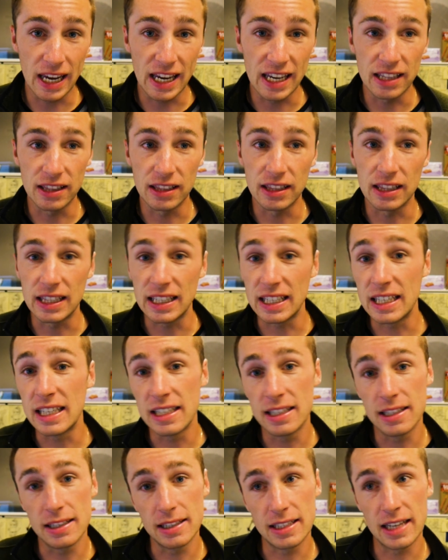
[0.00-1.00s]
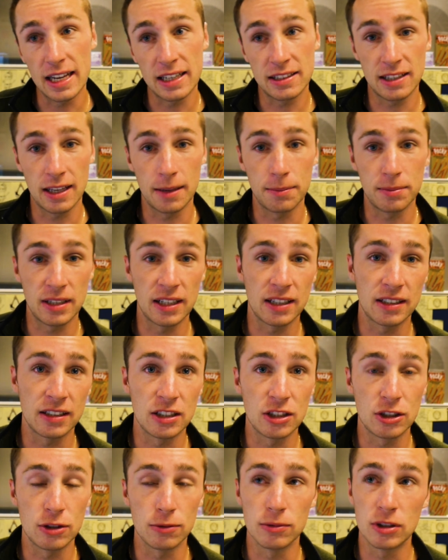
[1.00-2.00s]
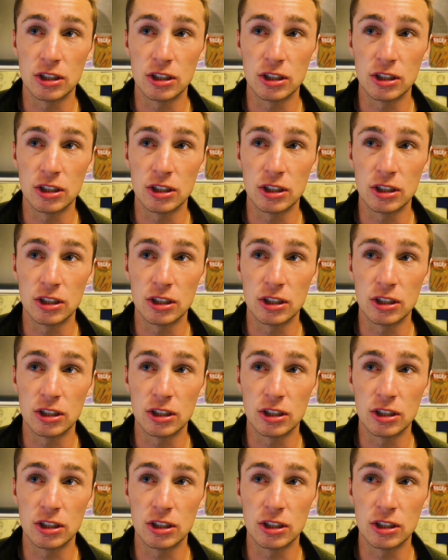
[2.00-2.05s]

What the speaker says: a lead desktop technician,